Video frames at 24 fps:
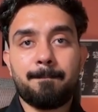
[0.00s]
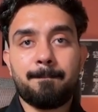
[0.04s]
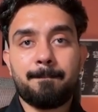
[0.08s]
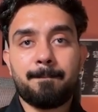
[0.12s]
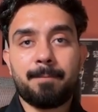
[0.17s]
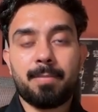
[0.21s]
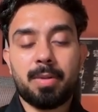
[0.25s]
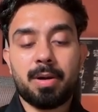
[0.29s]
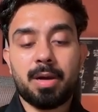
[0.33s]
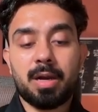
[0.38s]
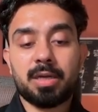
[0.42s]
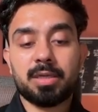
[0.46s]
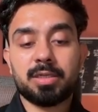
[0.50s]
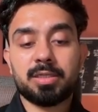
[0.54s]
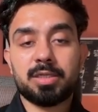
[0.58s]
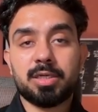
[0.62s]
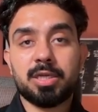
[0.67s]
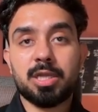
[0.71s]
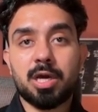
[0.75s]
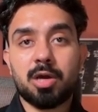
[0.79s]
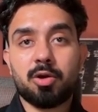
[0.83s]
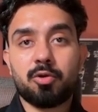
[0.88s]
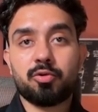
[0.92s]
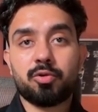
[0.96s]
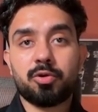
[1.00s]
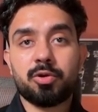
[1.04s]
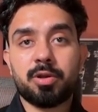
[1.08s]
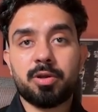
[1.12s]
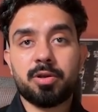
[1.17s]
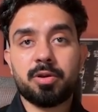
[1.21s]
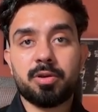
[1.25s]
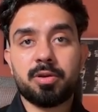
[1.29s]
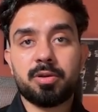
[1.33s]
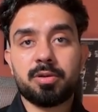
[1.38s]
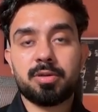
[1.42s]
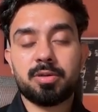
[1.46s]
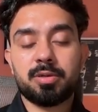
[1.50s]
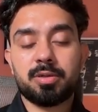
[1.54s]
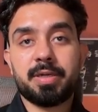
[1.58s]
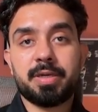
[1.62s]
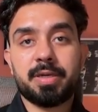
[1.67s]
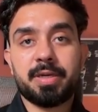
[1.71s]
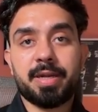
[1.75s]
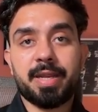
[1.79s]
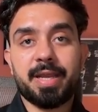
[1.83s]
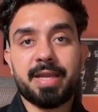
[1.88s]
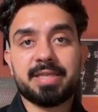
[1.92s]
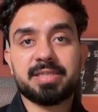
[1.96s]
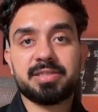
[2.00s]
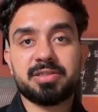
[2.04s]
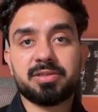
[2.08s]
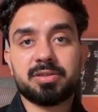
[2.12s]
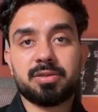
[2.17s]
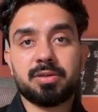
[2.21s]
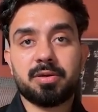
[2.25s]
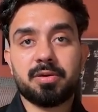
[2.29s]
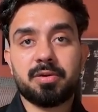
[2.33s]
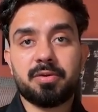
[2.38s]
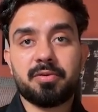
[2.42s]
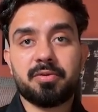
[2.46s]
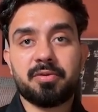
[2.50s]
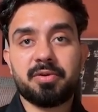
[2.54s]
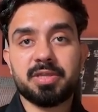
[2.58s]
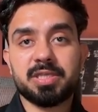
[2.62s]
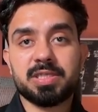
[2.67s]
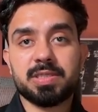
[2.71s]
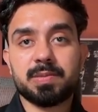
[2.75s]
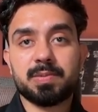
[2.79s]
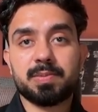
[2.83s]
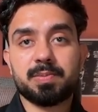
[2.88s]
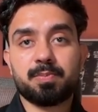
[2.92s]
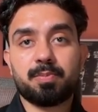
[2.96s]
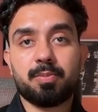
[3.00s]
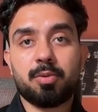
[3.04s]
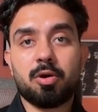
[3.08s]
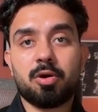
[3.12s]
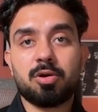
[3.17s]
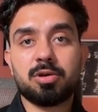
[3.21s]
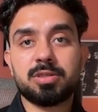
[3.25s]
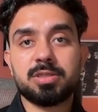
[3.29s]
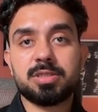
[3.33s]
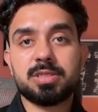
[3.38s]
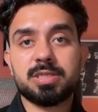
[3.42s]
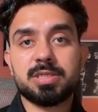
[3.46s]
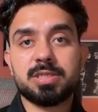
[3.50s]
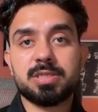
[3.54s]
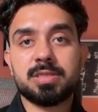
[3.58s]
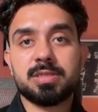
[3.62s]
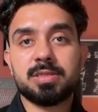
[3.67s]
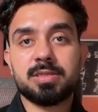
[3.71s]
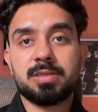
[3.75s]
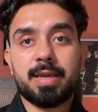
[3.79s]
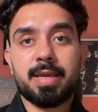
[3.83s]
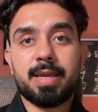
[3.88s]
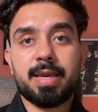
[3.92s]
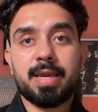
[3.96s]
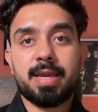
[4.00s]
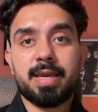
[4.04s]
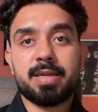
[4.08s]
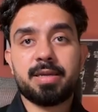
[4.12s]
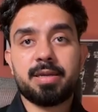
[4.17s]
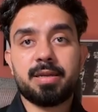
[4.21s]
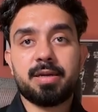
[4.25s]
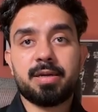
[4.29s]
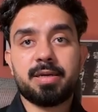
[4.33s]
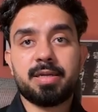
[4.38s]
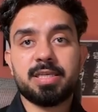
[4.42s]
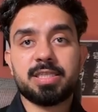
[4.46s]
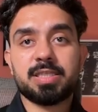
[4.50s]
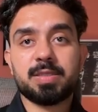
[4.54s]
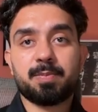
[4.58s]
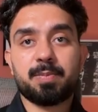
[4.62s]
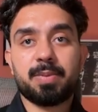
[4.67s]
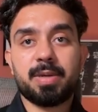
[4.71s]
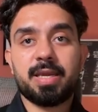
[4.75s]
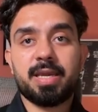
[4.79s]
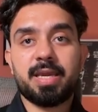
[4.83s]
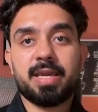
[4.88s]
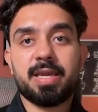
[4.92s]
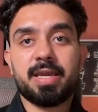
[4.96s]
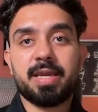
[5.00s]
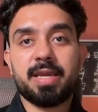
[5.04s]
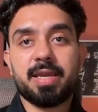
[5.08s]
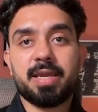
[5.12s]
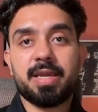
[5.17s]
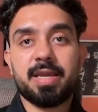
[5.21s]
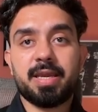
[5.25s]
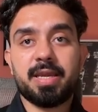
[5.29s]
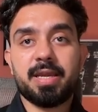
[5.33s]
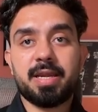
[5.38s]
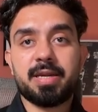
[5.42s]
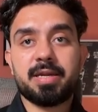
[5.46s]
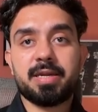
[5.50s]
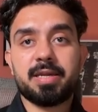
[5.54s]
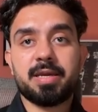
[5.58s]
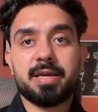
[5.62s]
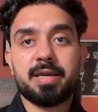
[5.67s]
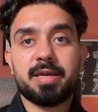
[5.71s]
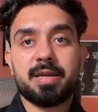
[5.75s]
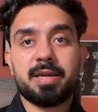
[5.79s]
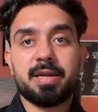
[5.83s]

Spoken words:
Markdown text response and display it